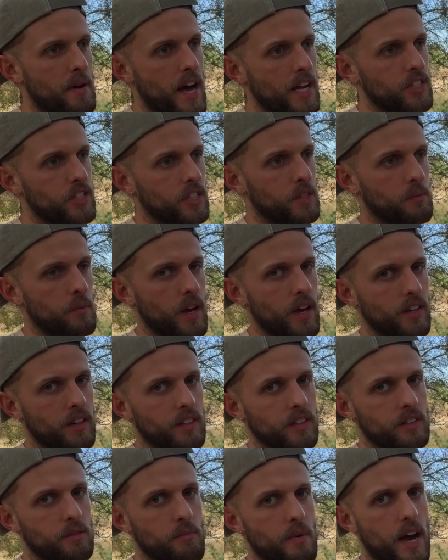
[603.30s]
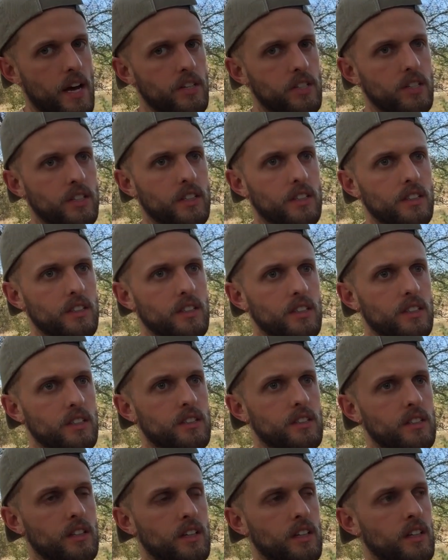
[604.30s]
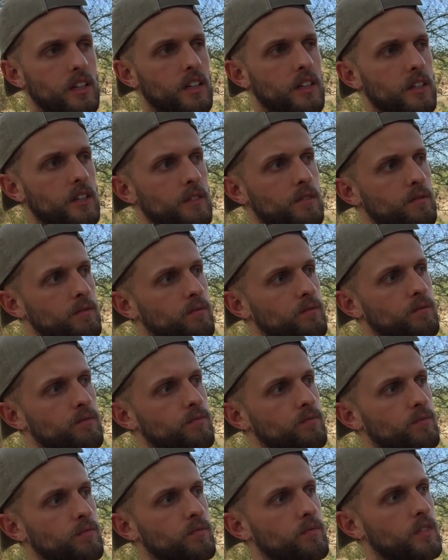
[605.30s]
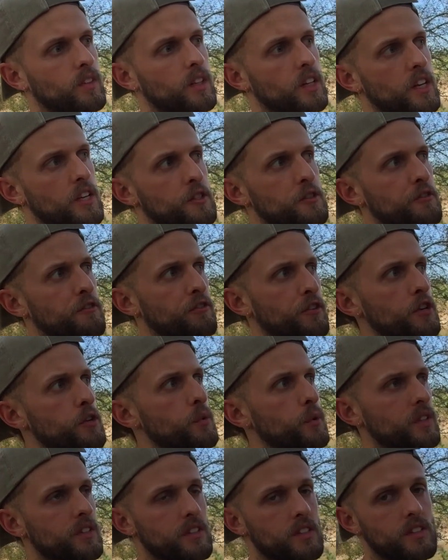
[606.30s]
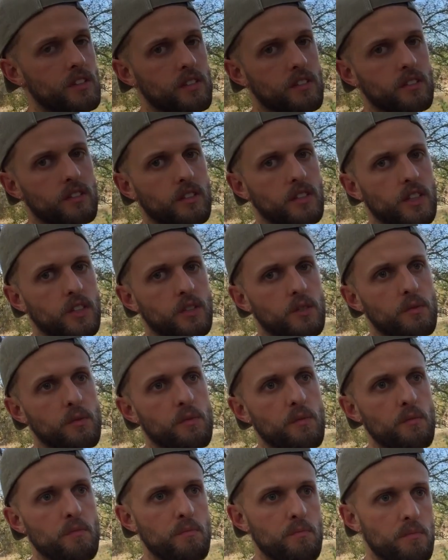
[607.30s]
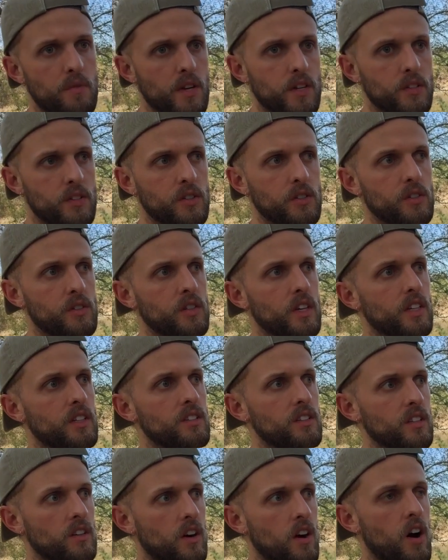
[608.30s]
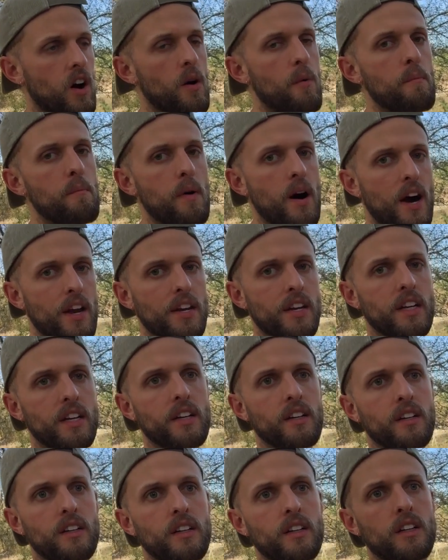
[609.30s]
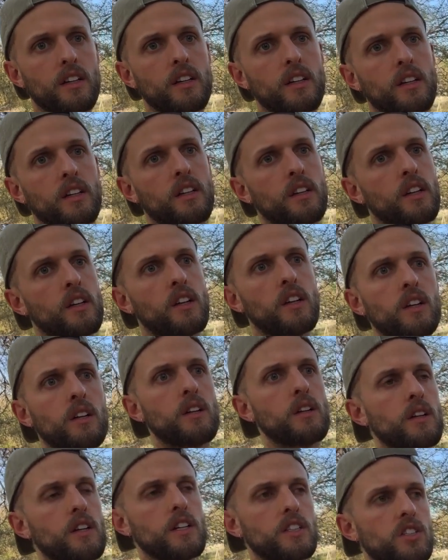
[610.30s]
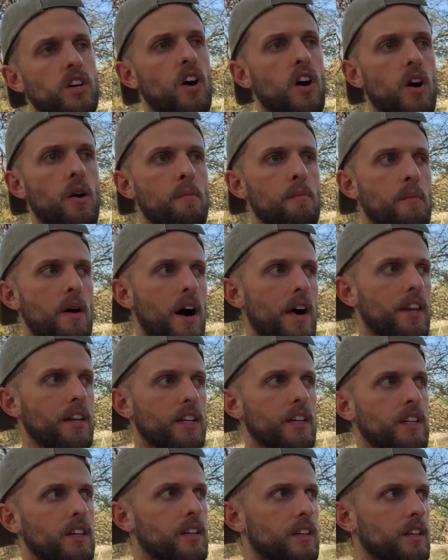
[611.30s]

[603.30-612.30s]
magic, man. It's magic. It's it's frequency, it's it's harmonic, it's harmonic,